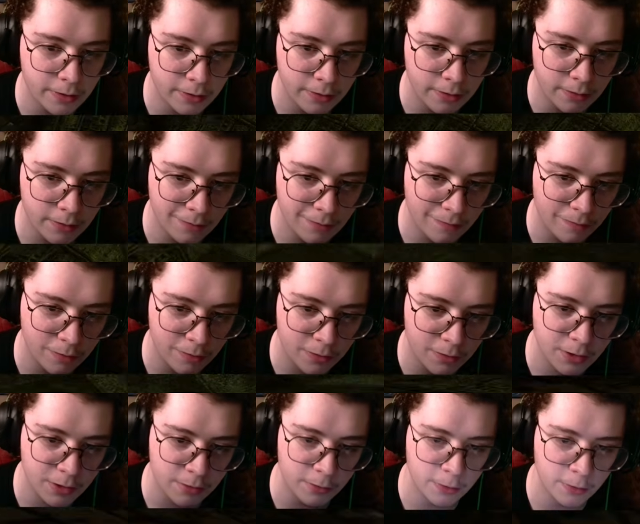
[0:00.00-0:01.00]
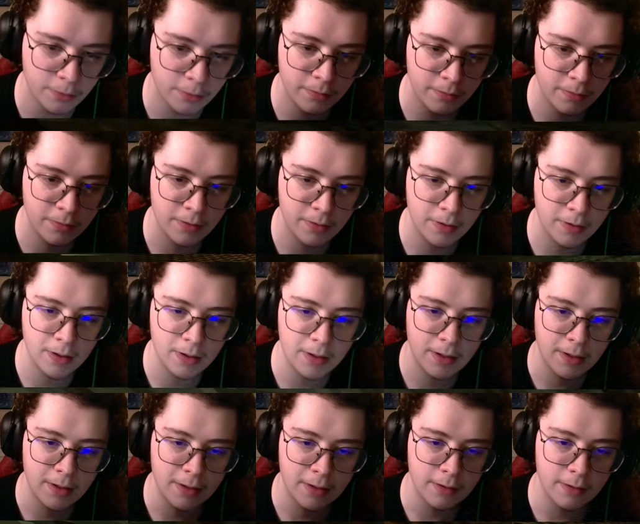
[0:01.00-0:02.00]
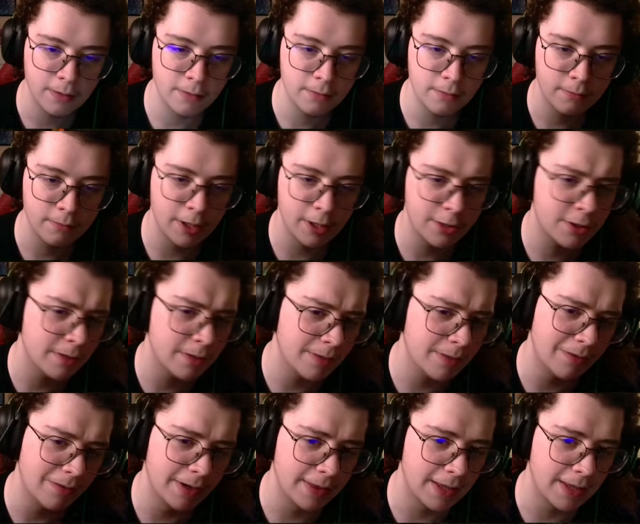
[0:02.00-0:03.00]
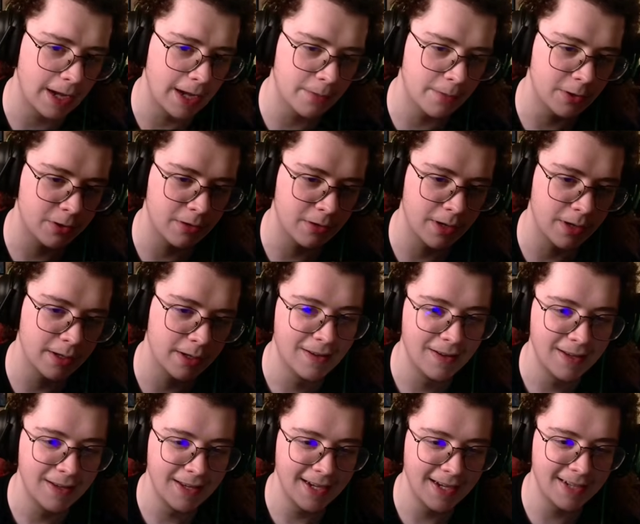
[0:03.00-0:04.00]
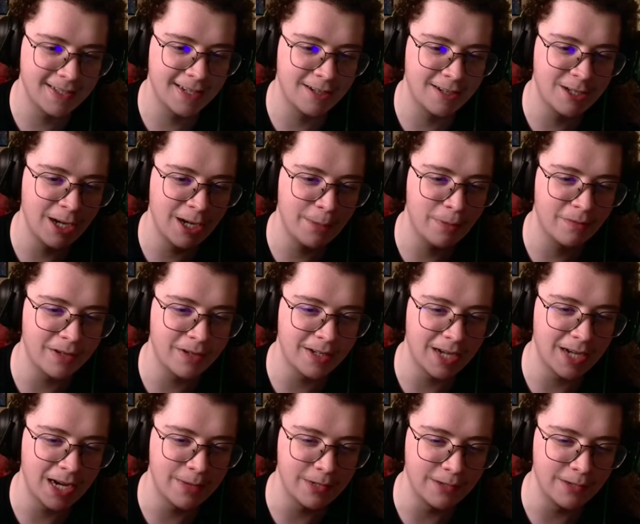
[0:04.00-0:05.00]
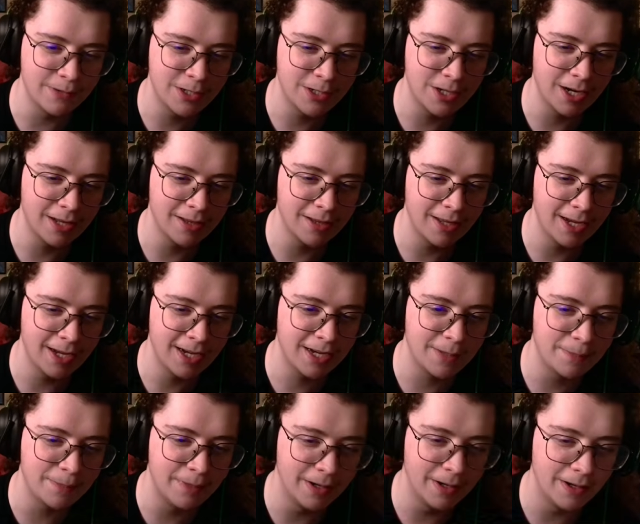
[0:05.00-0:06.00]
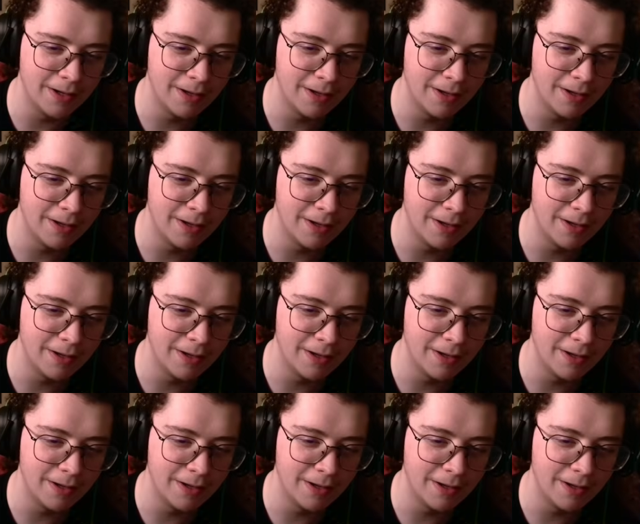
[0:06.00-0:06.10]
first room. Well, I shouldn't be giving it that much credit. It's the shape of a diamond, which I like, but